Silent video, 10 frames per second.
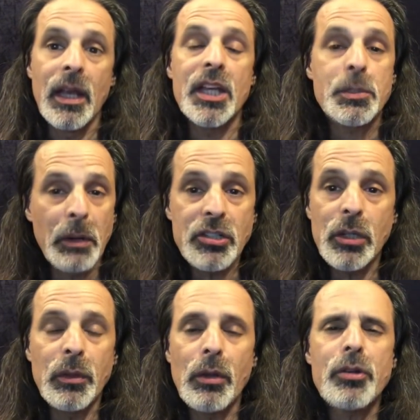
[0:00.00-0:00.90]
especially
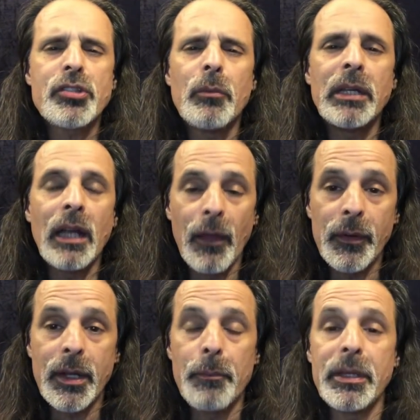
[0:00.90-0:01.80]
when there are so many
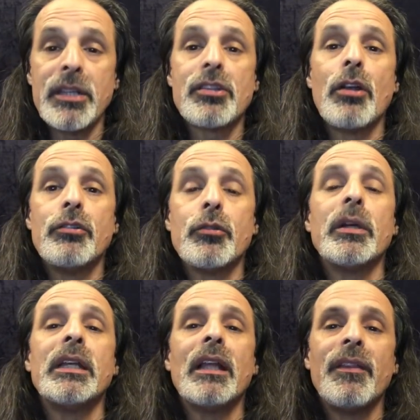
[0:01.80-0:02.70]
other companies
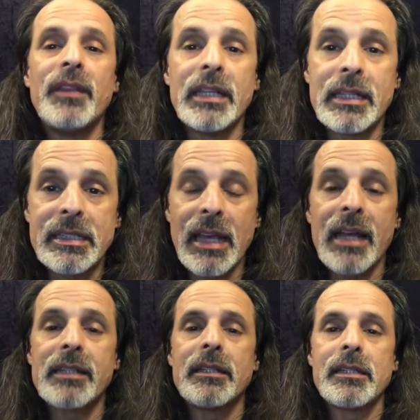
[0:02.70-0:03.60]
doing the
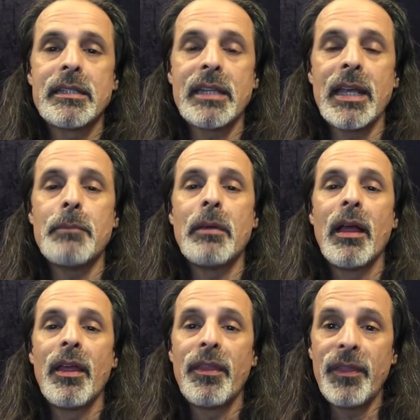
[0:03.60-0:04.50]
exact same
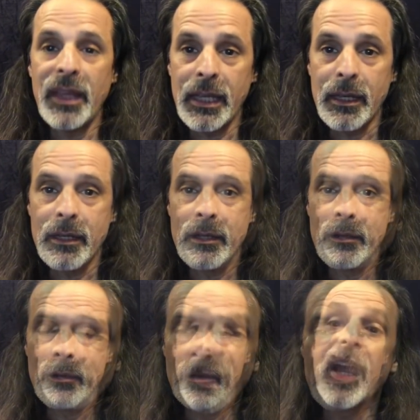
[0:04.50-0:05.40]
thing,
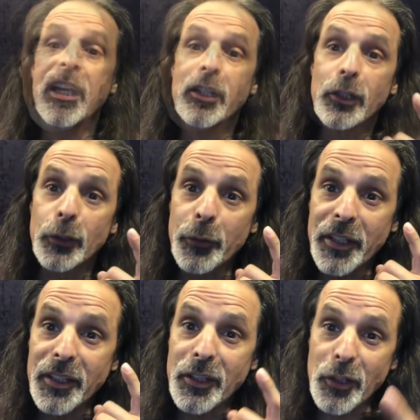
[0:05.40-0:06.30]

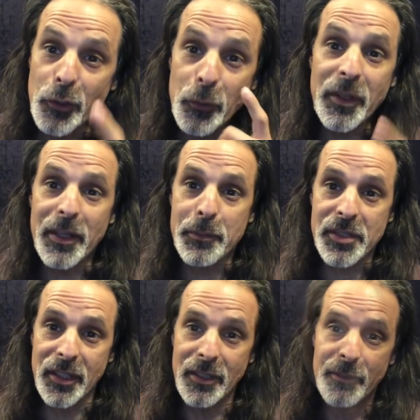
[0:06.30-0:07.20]
including you,
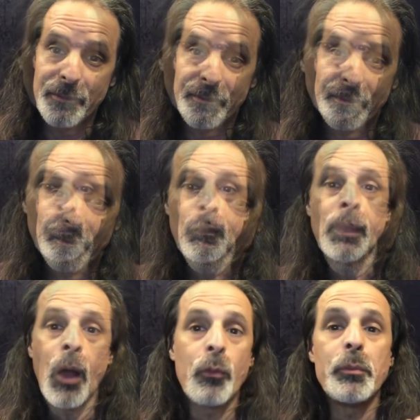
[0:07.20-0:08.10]
Gibson.
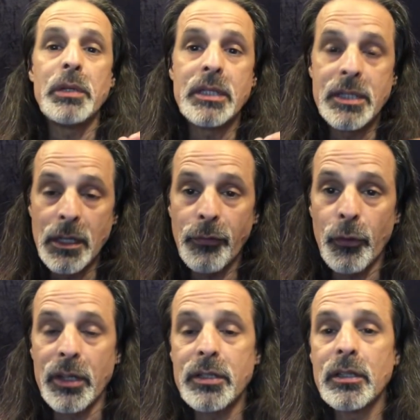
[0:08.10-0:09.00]
Now, it would be
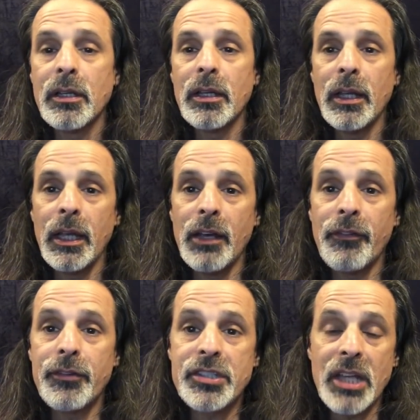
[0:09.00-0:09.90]
different
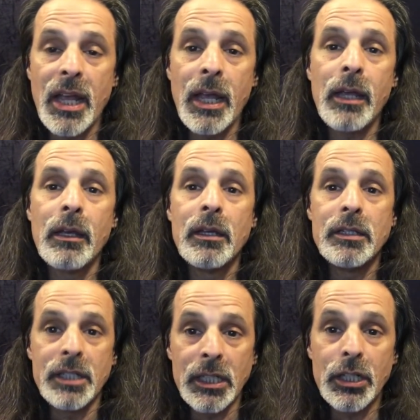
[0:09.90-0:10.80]
if, say,
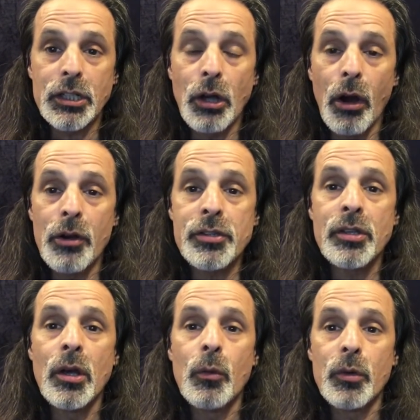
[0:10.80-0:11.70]
Dean
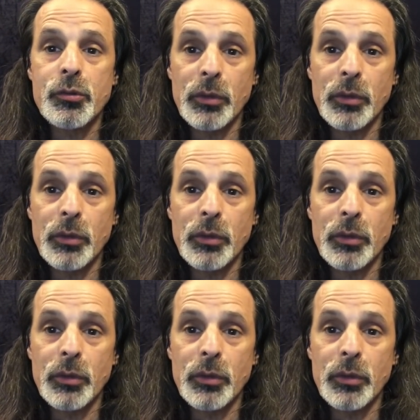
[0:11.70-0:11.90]
Guitars was